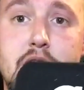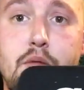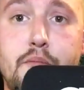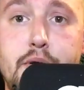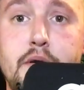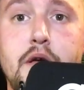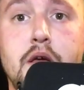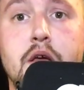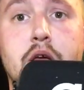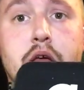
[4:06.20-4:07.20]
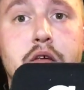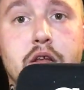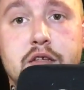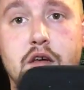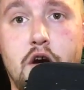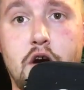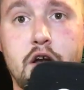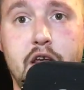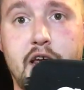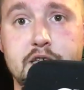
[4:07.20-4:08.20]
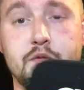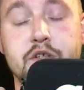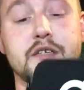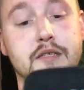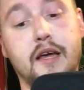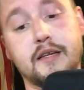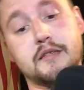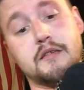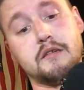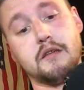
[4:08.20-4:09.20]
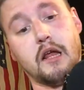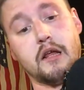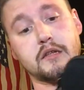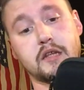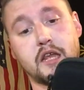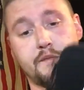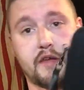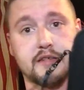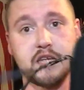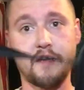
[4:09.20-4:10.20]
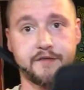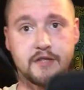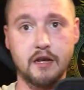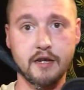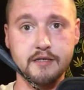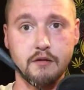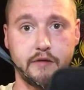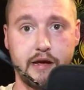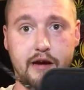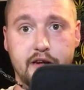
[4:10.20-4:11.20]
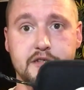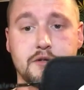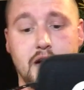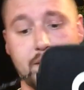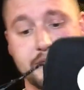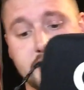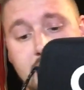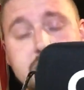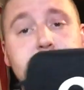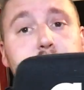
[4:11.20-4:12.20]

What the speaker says: hemp. And it's a hard case, which is nice to keep things safe. It's got a nice little carry strap, so that's